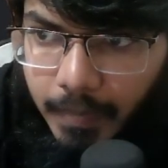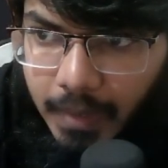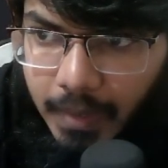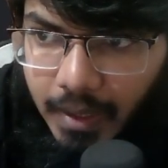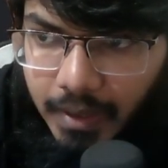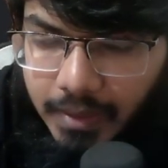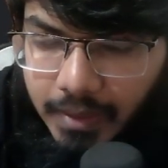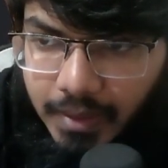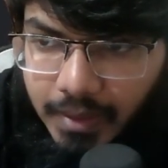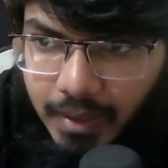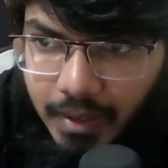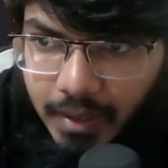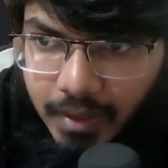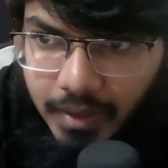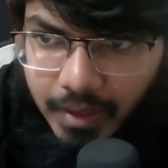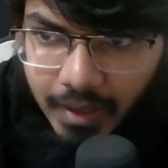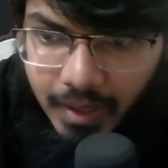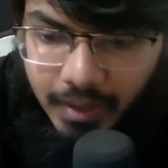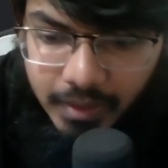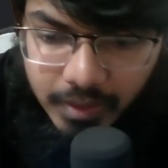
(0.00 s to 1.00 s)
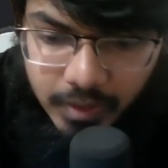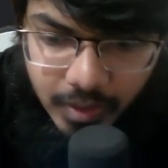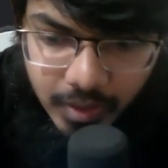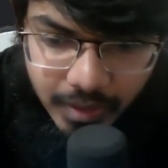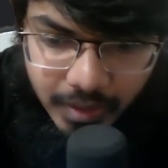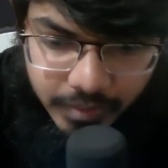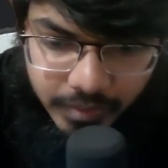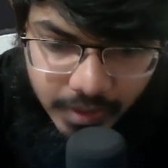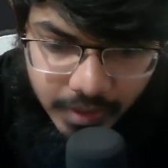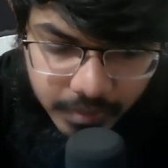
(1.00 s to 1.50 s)
I think I need to
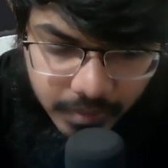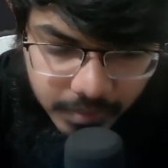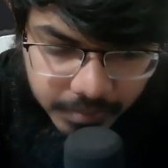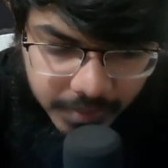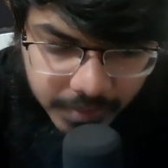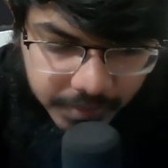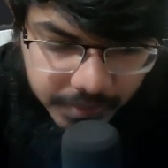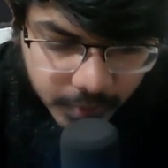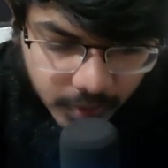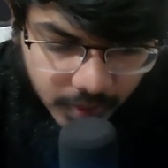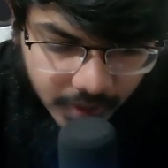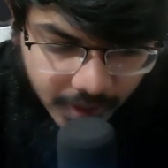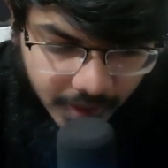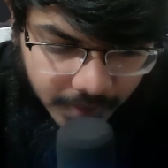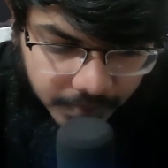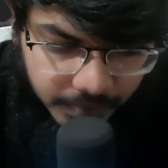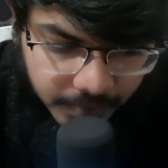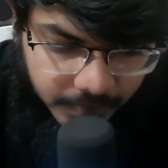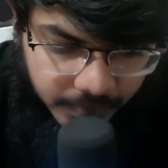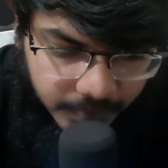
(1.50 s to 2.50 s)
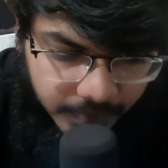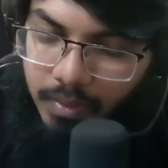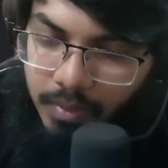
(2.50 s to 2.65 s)
give it a bit more time.